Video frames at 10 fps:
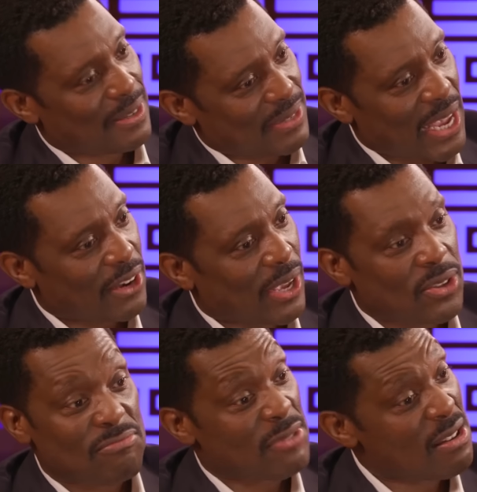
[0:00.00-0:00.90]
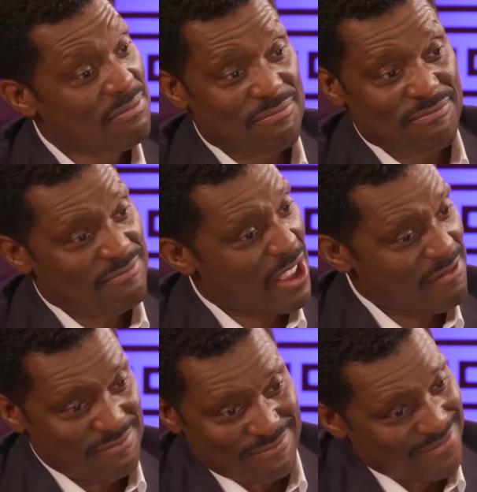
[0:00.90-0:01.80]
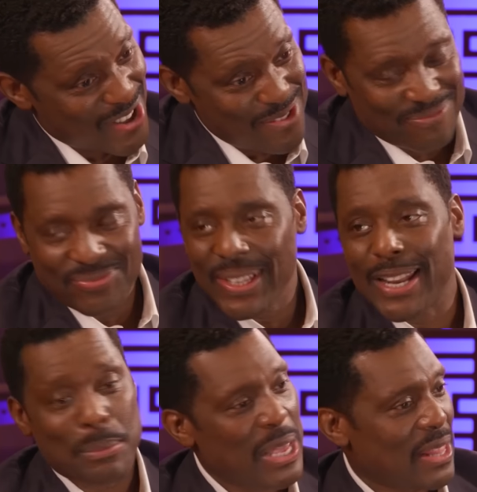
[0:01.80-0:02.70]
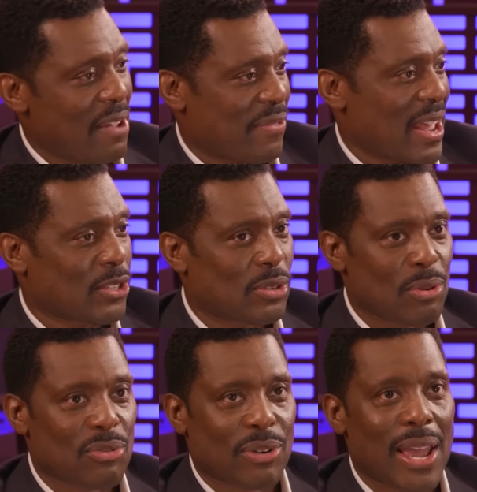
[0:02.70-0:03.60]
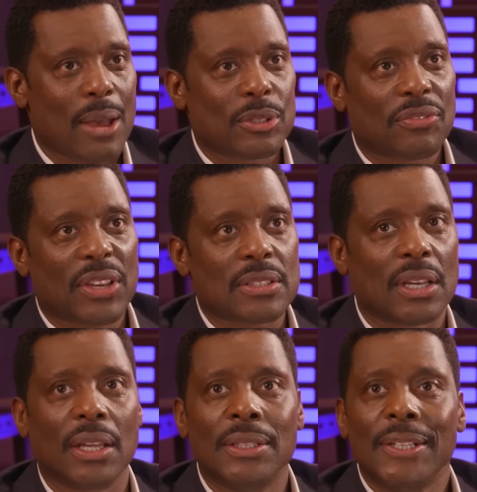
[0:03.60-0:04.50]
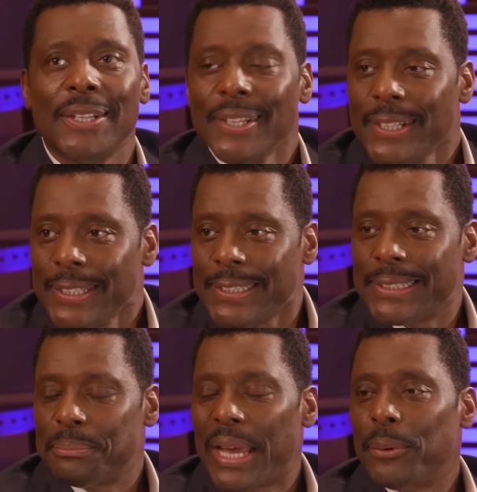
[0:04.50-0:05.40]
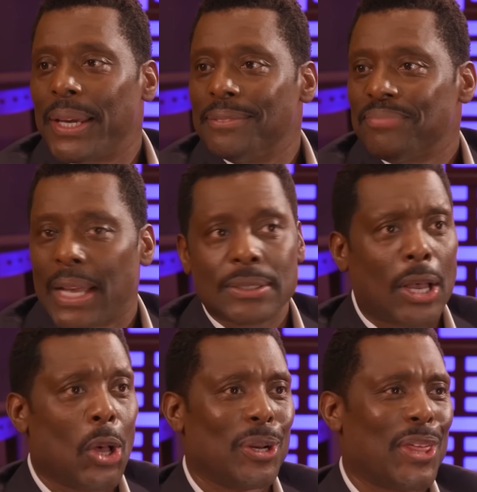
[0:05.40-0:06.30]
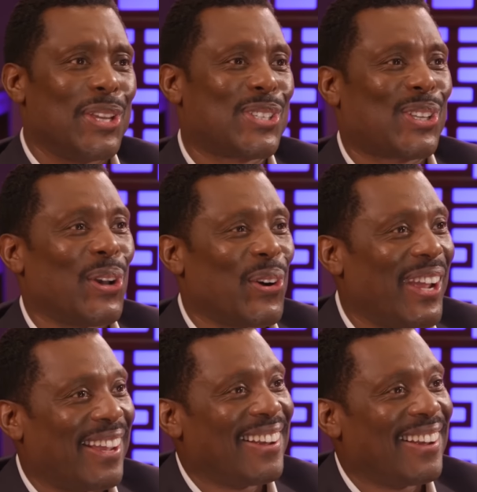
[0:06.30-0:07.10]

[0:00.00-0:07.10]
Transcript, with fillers: Tanner goes, "No, no." No. And I'm in there for like two, three hours fixing it. But anyway, that's Wolf a whole Wednesday. other story.